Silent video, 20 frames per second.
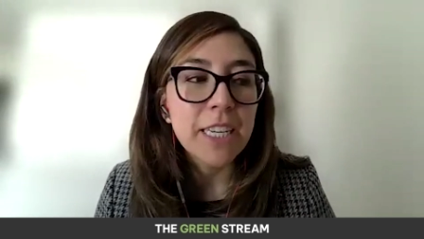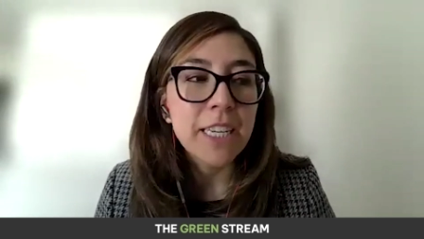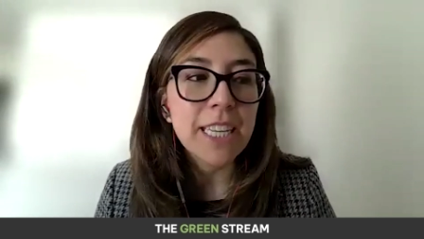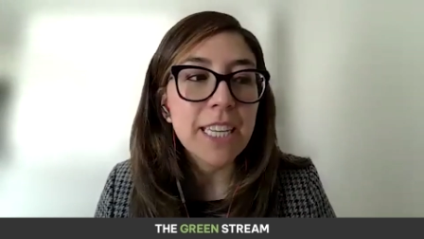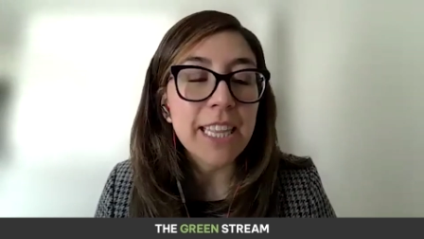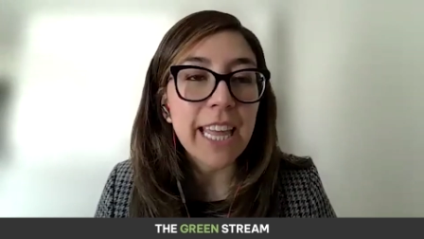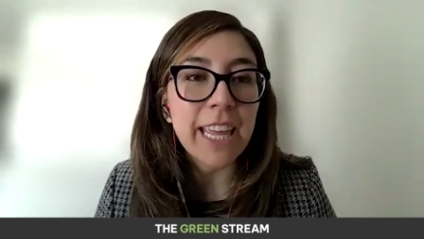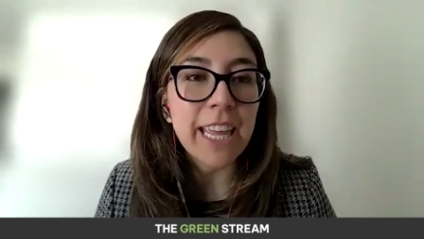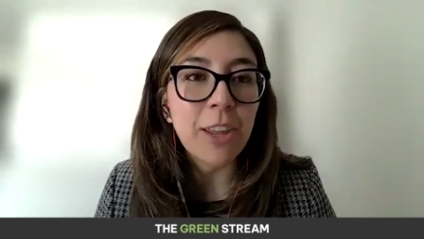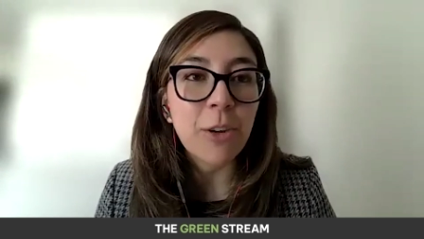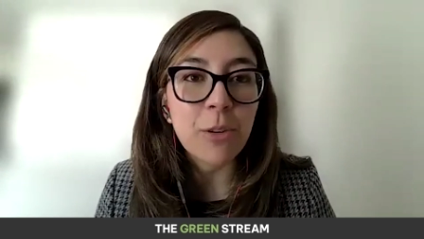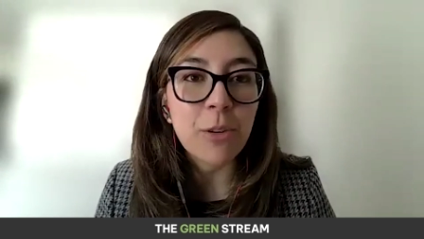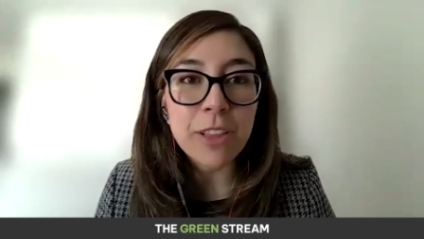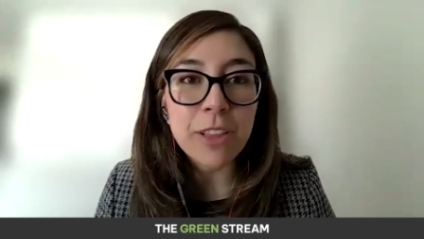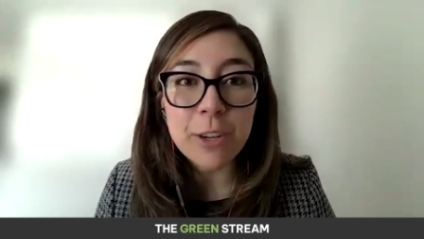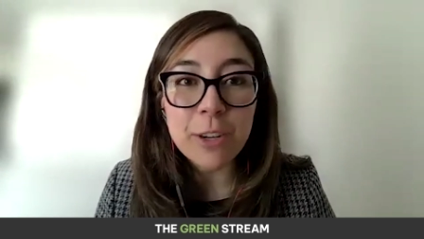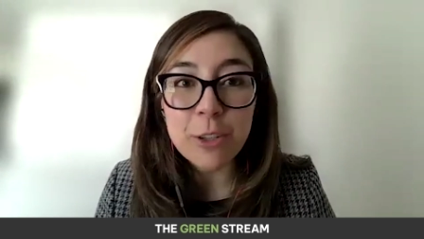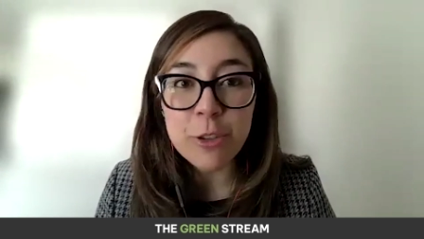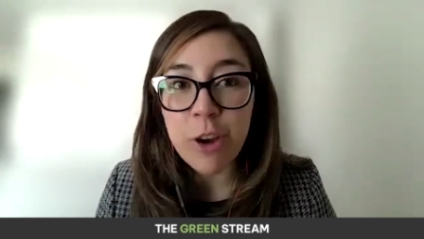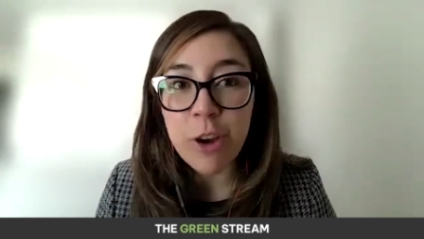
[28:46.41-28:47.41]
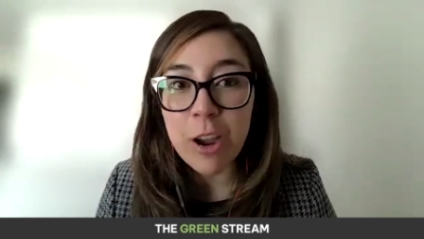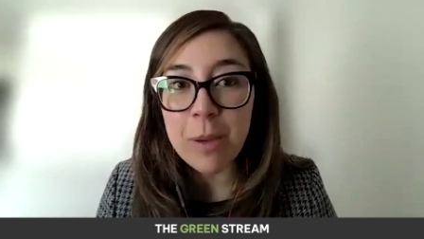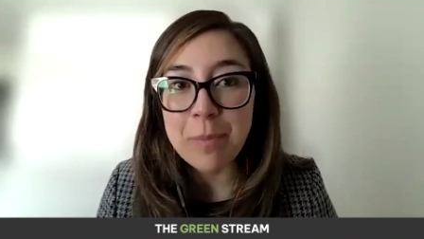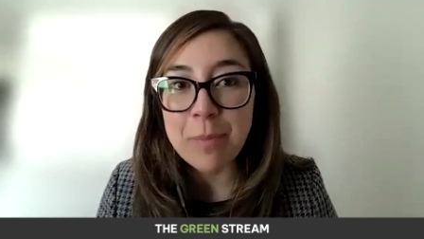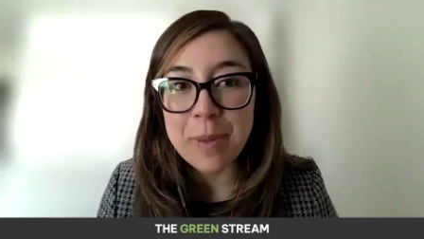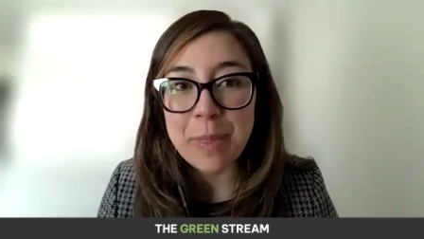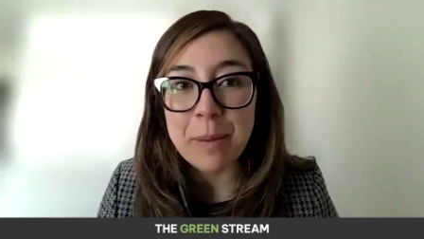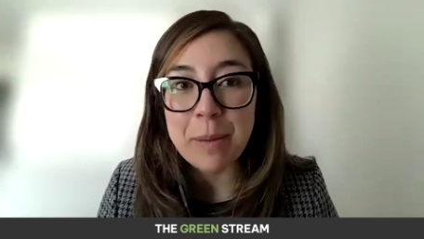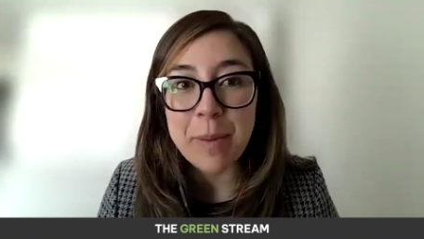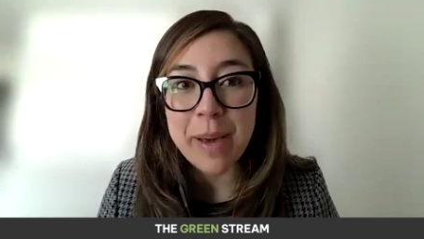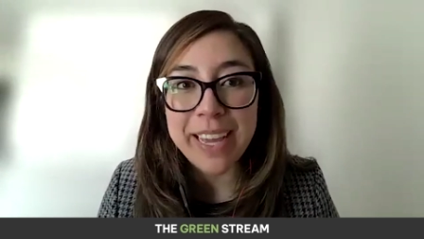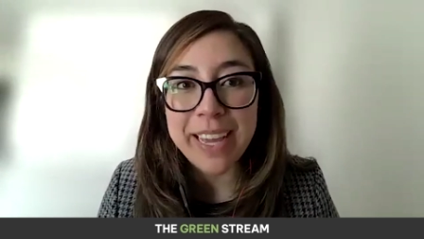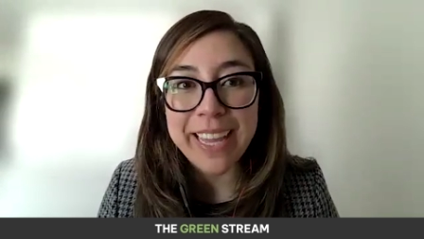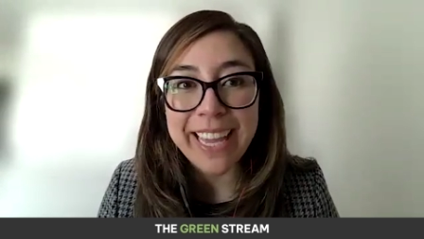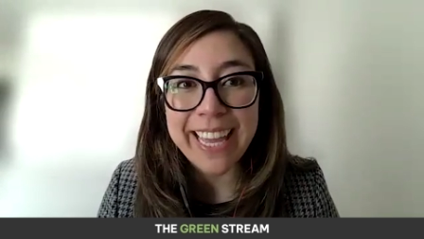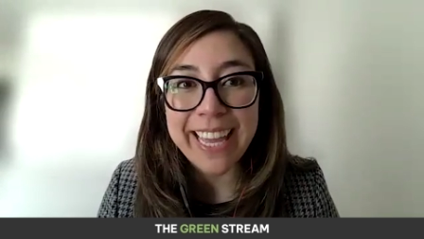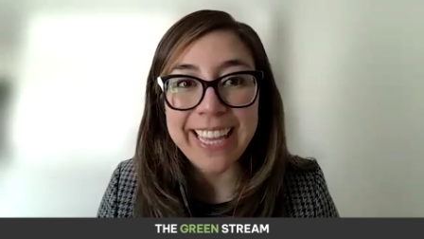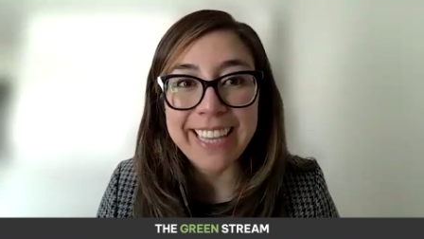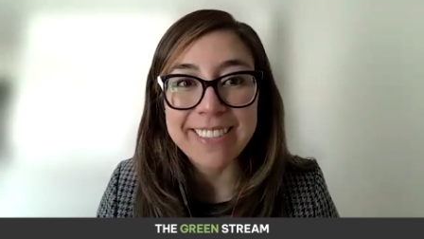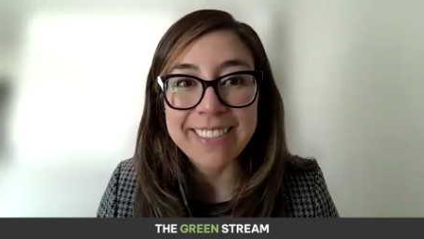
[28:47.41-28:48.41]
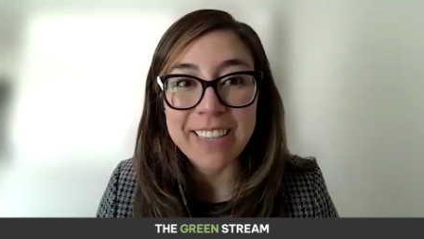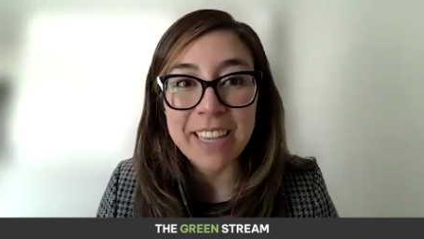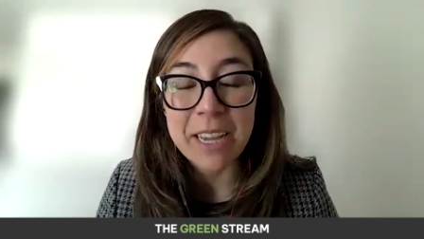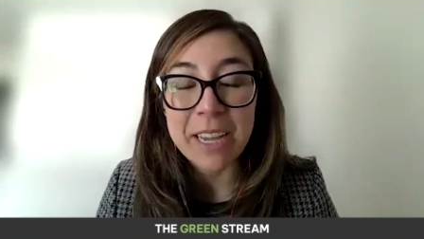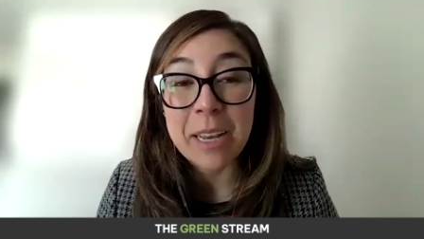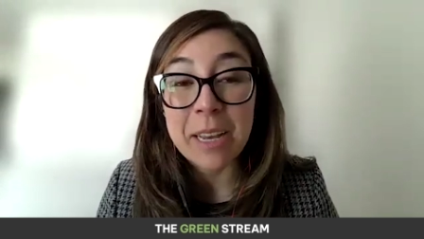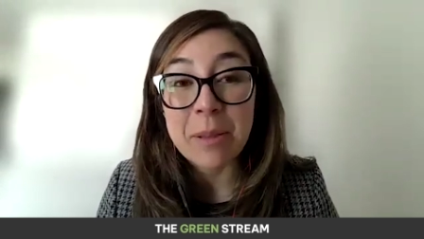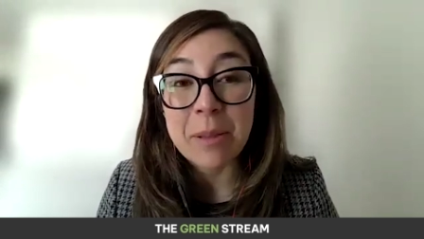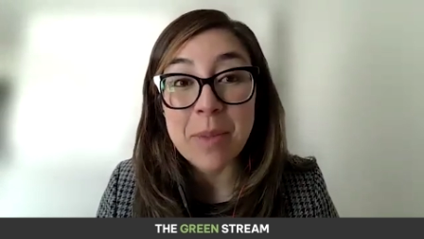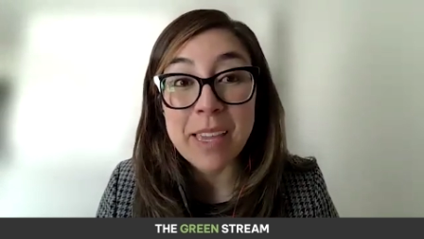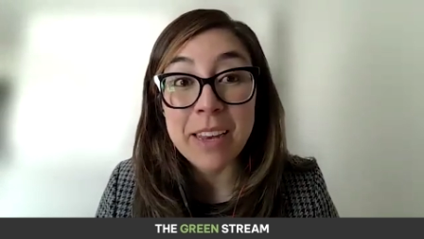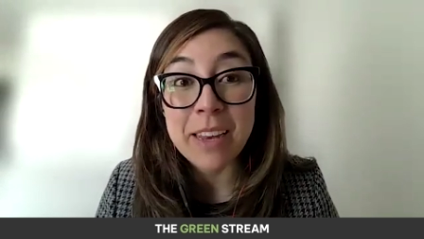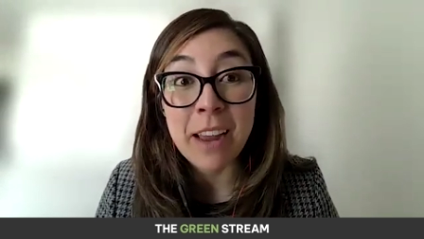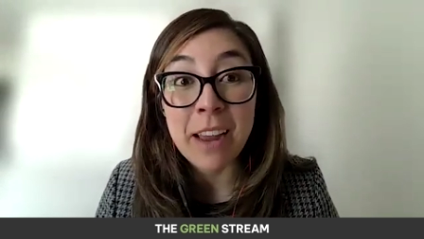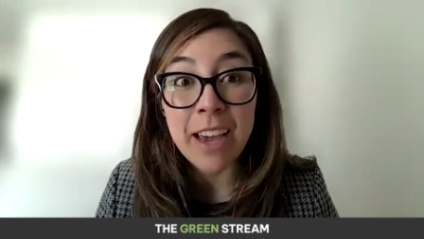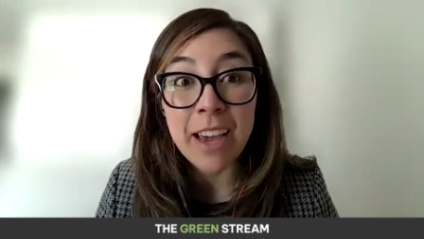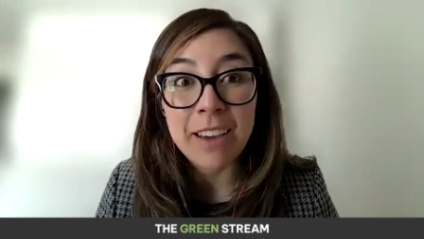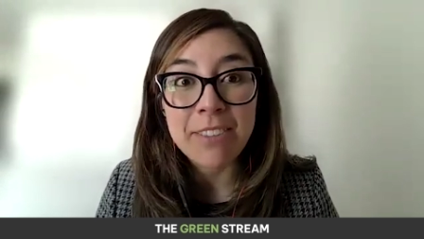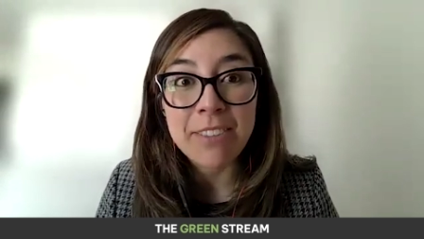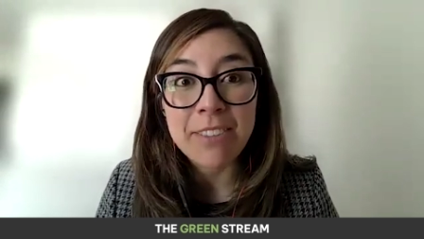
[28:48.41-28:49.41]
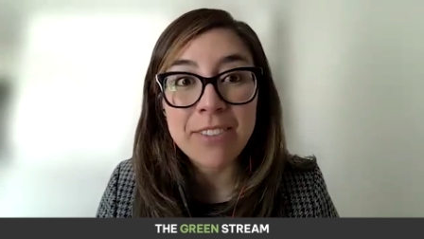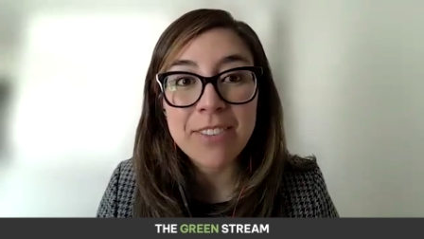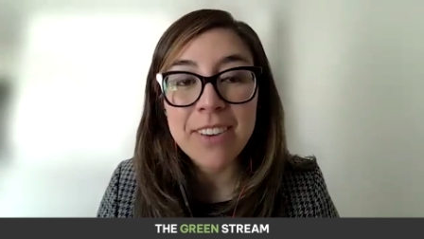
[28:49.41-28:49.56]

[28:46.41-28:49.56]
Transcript: like your little drop in the bucket is not going to be enough.